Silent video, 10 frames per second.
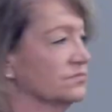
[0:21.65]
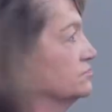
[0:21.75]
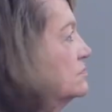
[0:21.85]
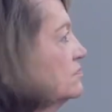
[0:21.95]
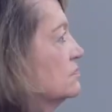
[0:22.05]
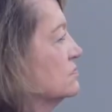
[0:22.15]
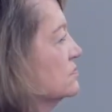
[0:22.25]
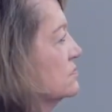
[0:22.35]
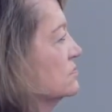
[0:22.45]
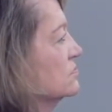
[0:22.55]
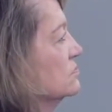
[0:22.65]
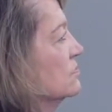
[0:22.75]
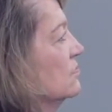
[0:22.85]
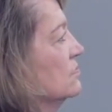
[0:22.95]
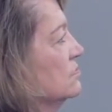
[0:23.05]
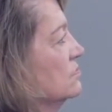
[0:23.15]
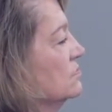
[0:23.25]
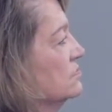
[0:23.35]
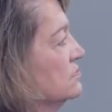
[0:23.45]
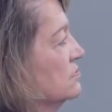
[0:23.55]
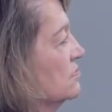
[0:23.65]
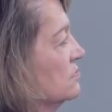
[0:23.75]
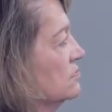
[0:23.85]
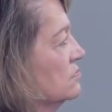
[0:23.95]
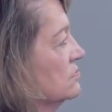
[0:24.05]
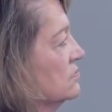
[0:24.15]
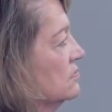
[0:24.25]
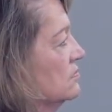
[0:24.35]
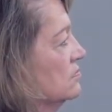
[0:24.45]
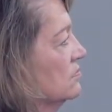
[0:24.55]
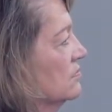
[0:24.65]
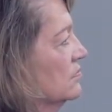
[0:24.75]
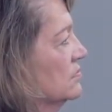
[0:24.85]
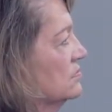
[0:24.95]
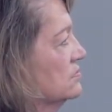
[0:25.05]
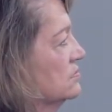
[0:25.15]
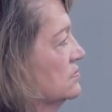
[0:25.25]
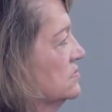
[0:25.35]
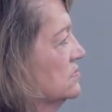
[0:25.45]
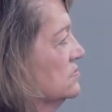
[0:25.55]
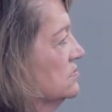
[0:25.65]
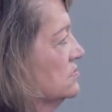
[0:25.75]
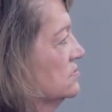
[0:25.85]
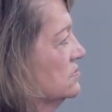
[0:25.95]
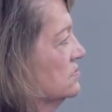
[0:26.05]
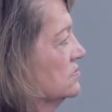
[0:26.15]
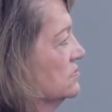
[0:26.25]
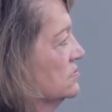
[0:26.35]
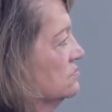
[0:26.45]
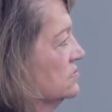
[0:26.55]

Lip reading: This person isn't speaking.